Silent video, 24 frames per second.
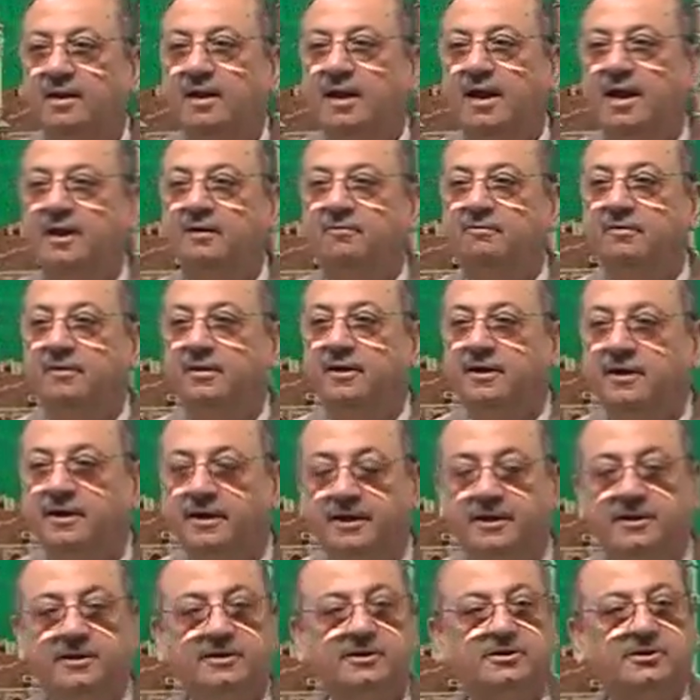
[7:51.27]
And when
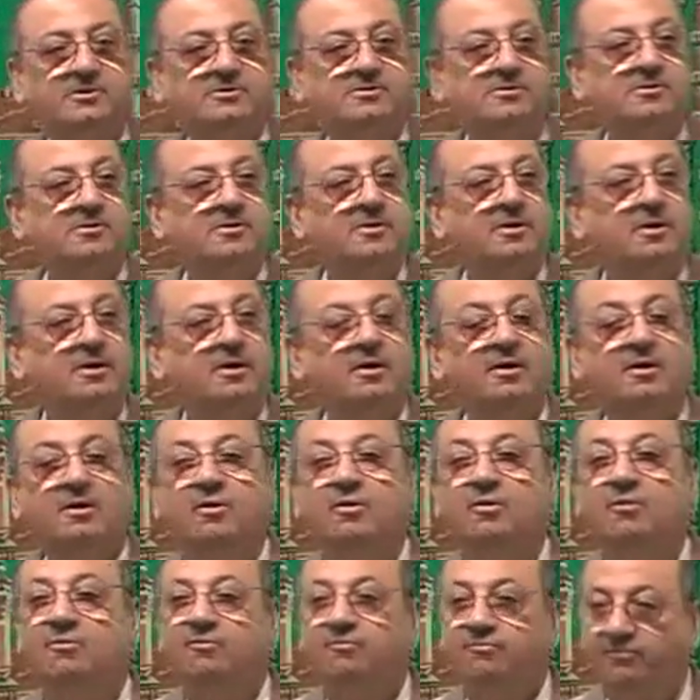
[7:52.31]
it is
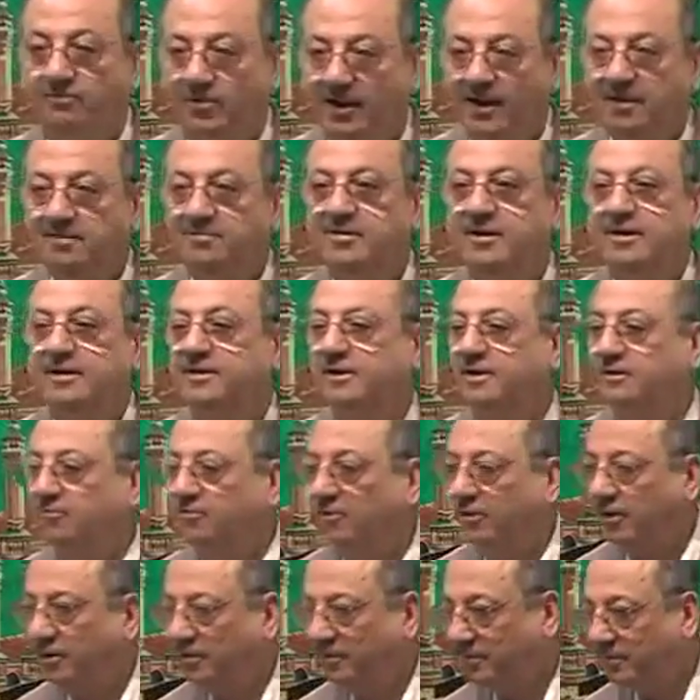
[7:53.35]
5-letter
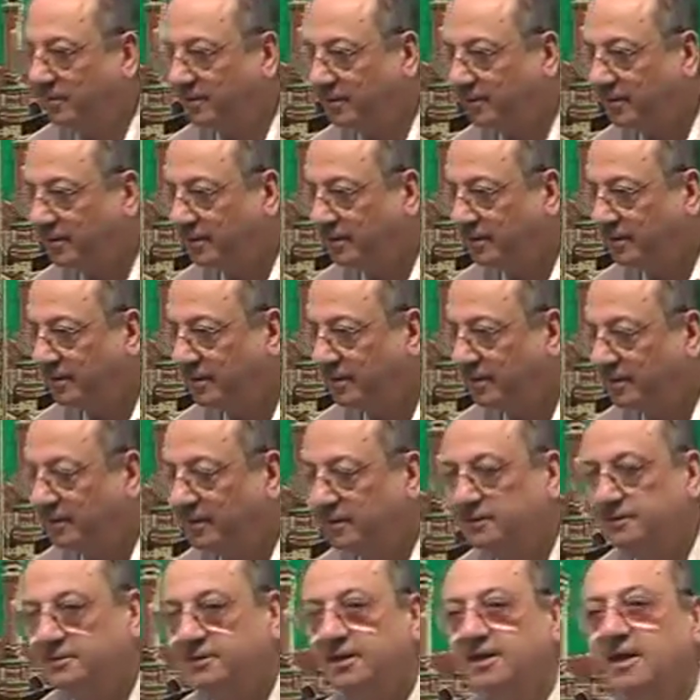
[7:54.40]
verb,
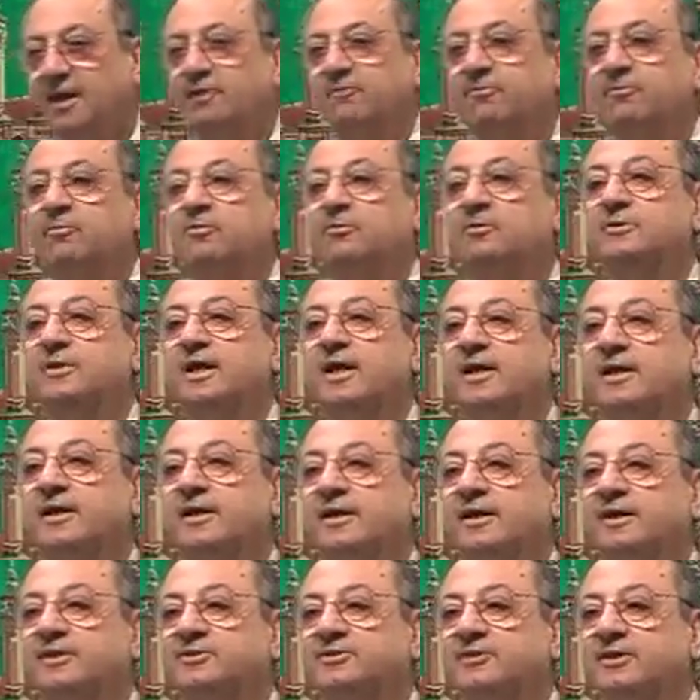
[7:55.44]
then harfu mudari'a
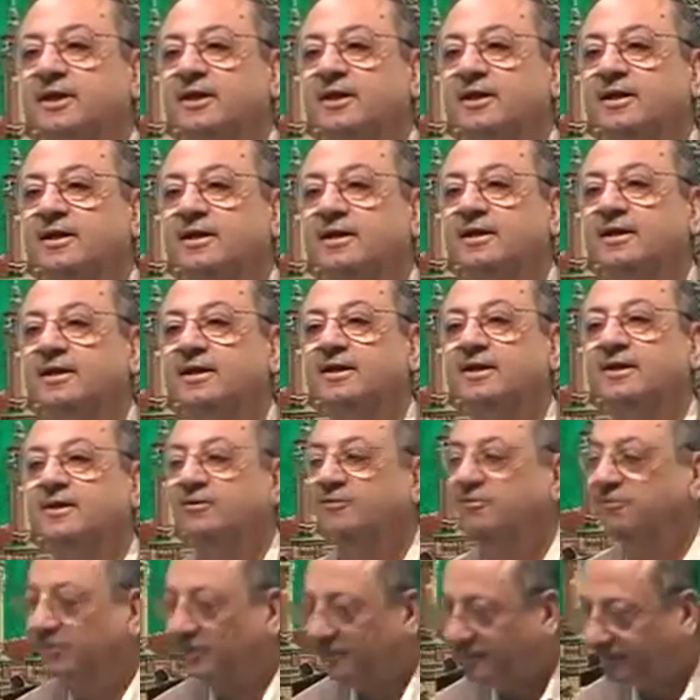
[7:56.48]
gets a
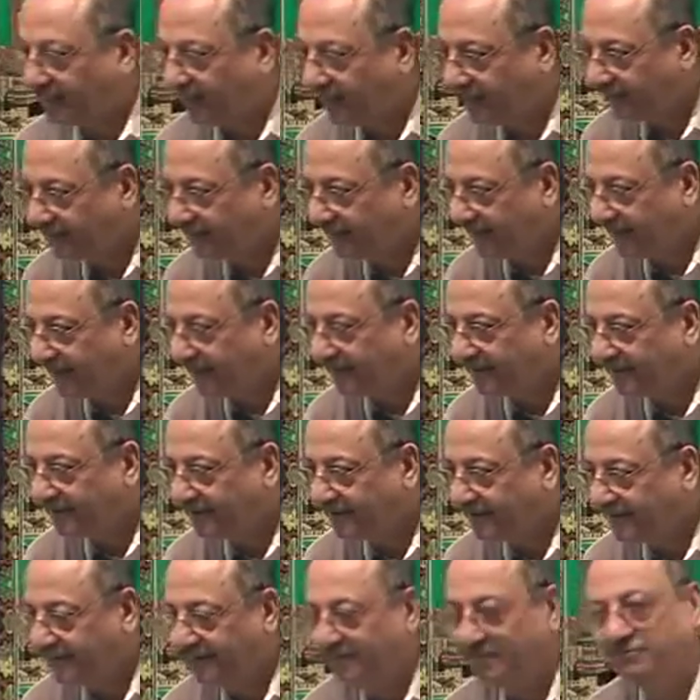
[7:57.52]
fatah again.
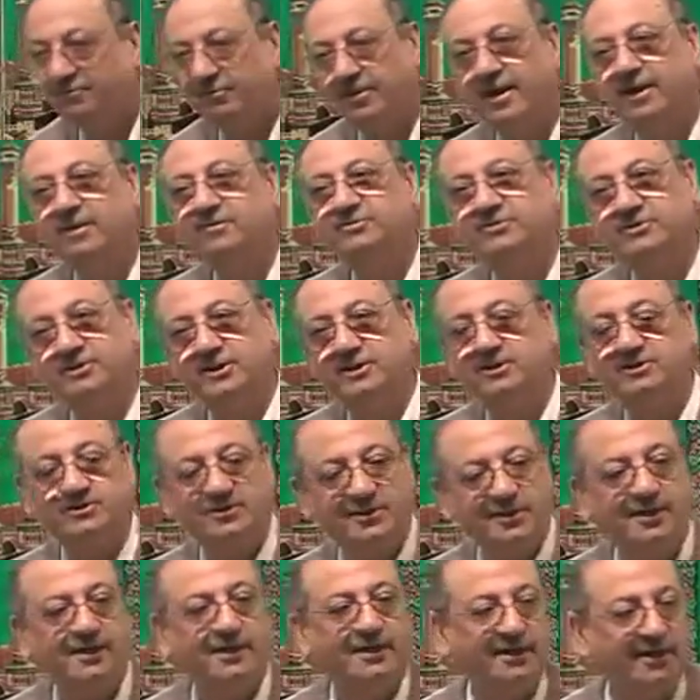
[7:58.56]
5, 6,
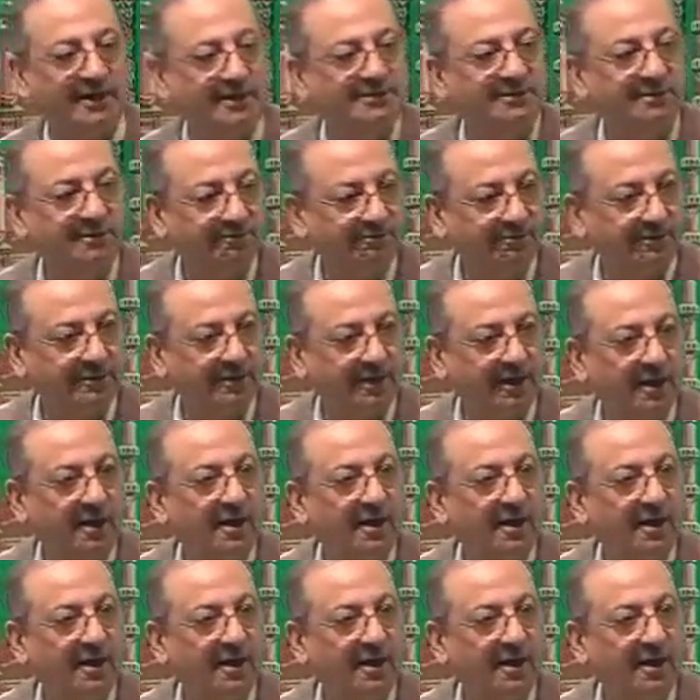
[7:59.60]
it gets a fatah.